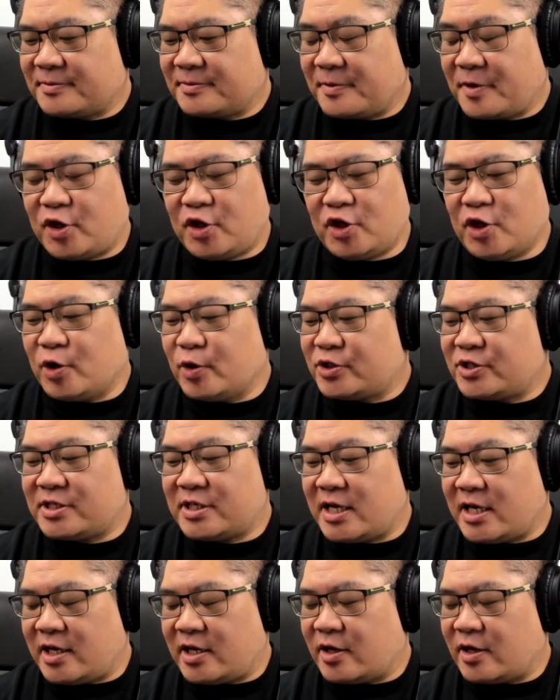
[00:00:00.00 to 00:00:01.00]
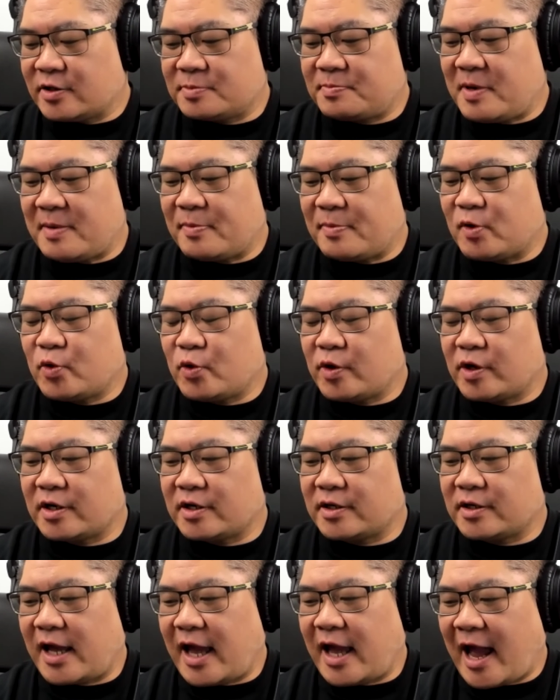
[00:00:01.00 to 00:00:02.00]
huge CEOs, people who are
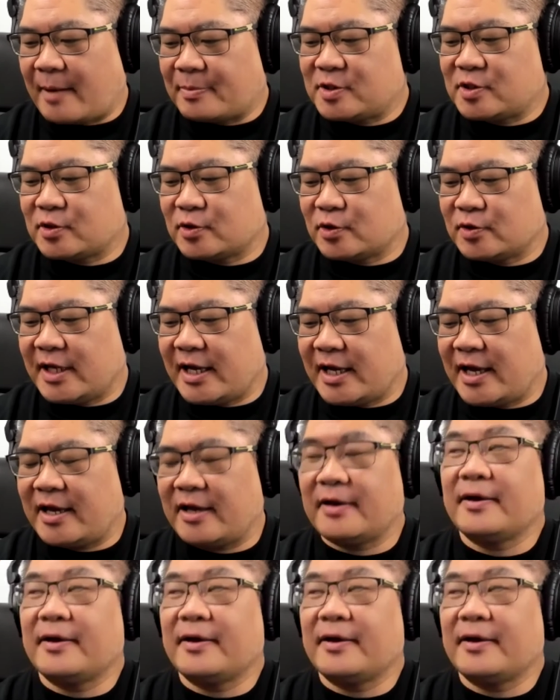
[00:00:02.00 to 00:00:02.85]
absolutely